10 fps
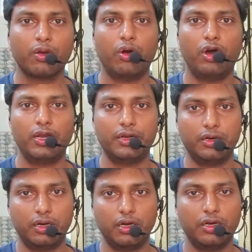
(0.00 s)

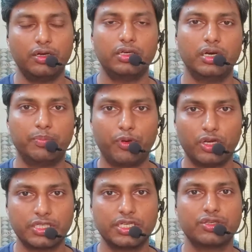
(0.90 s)
or a
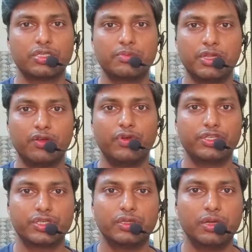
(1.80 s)
process or something
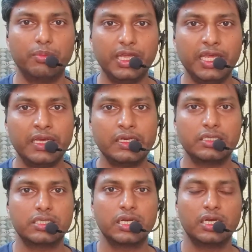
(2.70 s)
which the meaning
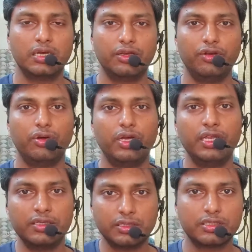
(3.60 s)
is
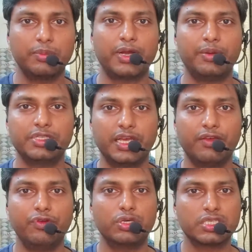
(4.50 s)
in sometimes I
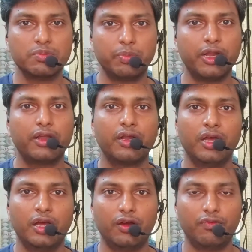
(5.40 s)
give you a simpler
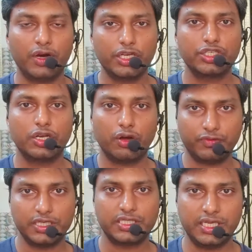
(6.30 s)
version
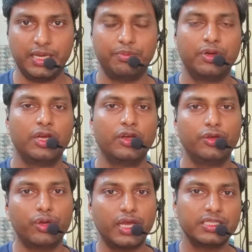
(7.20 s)
of the same,
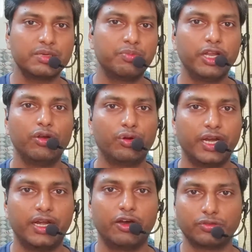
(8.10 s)
you can simply note
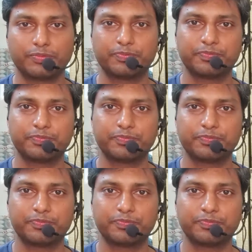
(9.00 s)
it down.